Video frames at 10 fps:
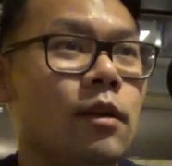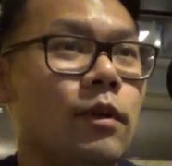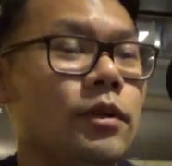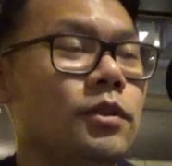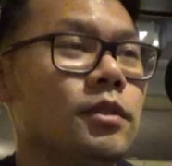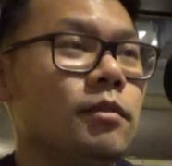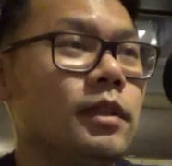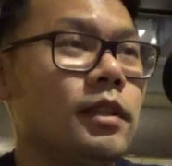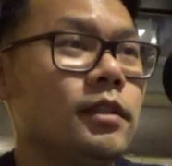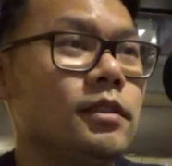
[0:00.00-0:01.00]
want to do
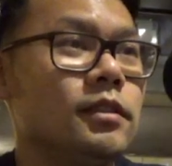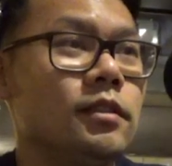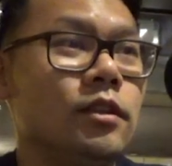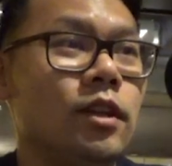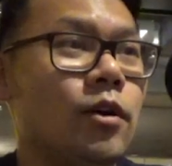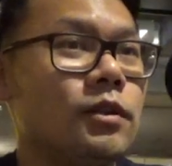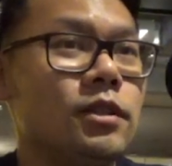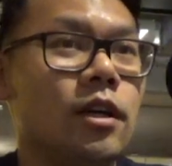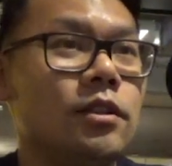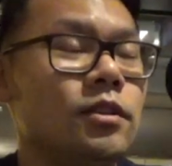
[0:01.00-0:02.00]
something else. You can
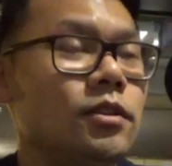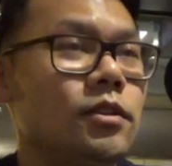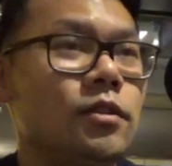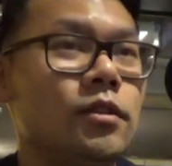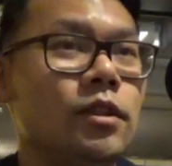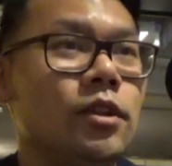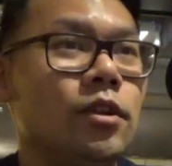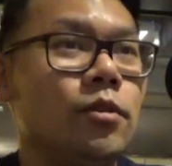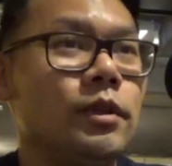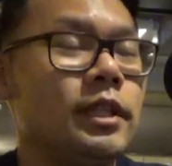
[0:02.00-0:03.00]
always talk to
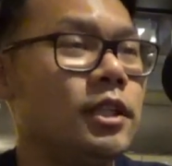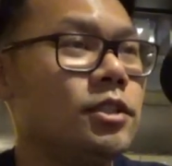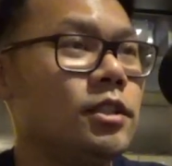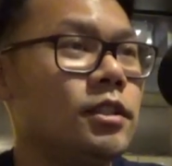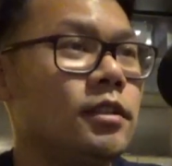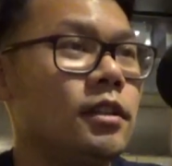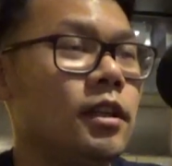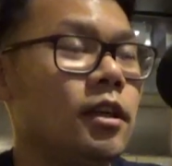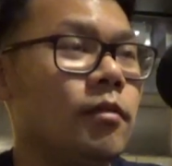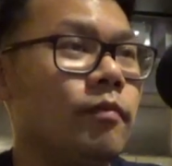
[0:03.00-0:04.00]
retention
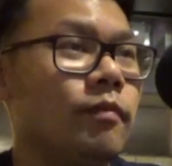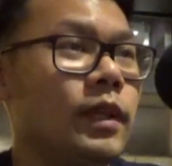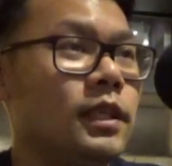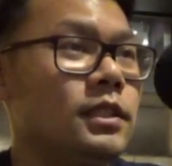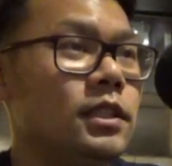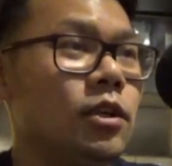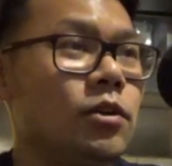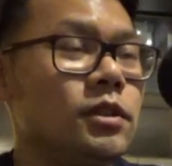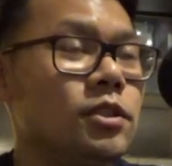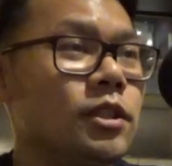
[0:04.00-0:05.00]

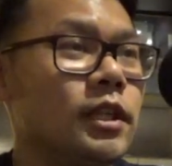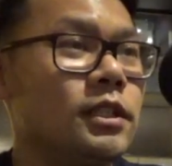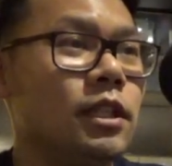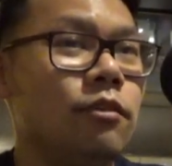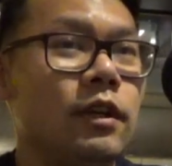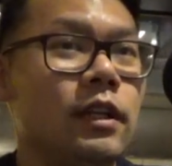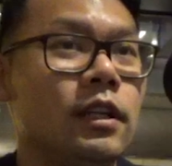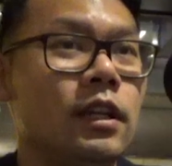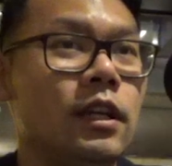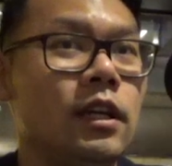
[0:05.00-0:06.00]
NCOs and try to see if you
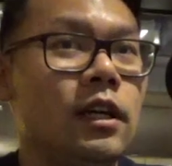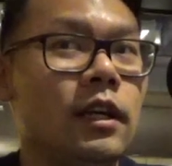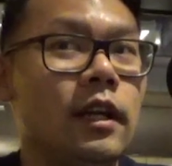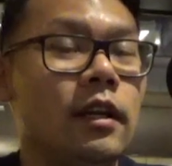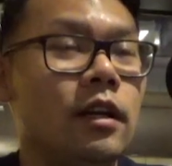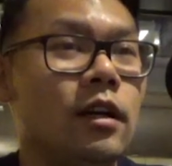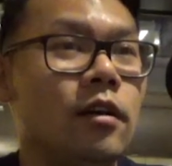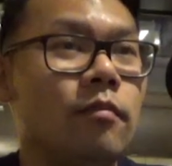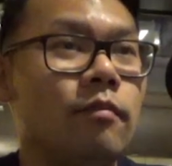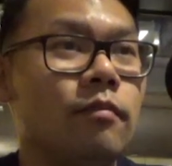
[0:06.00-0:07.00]
can get a
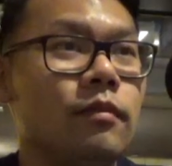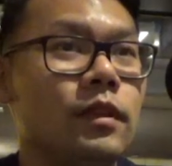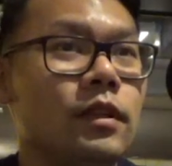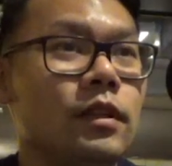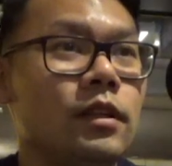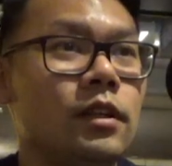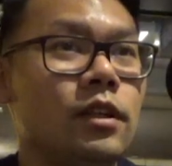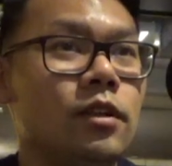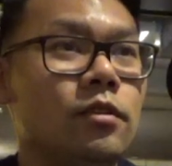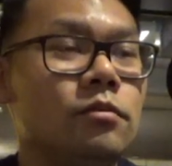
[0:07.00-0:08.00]

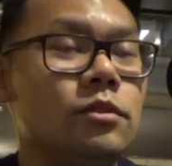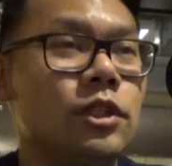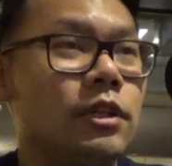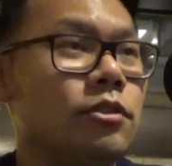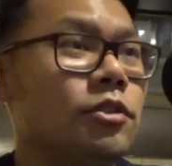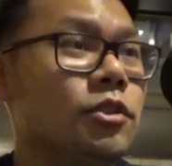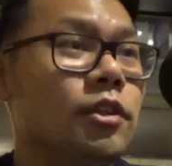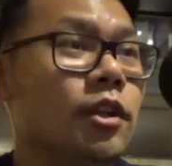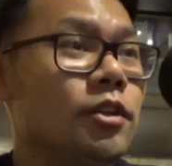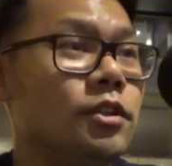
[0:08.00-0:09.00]
transfer into
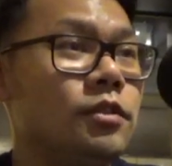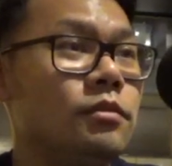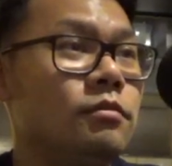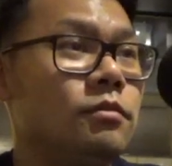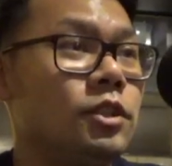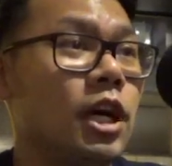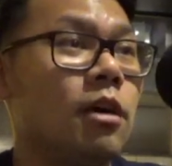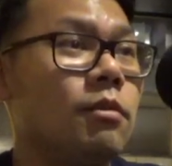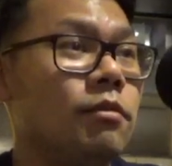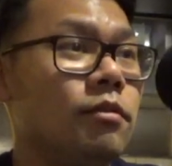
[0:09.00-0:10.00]
another job. If,